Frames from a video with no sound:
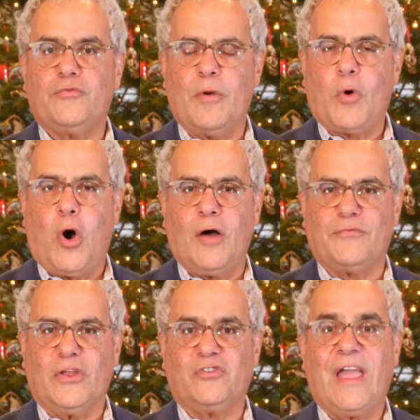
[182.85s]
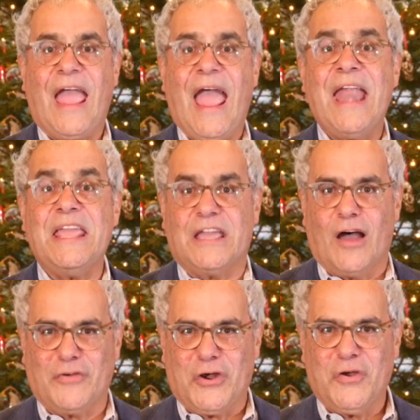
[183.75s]
from office any
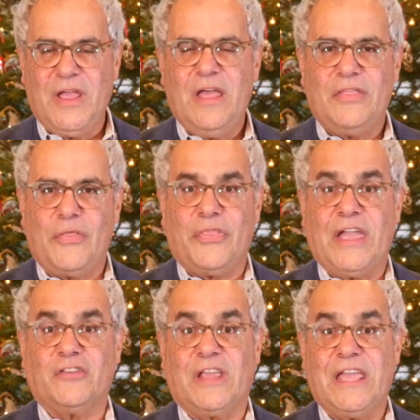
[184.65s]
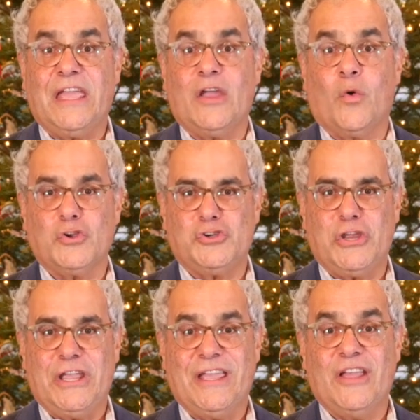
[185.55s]
governor that thinks he or
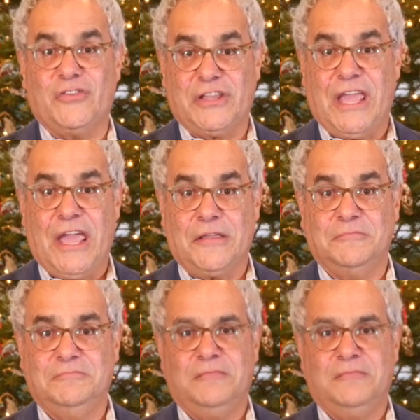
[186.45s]
she is a king.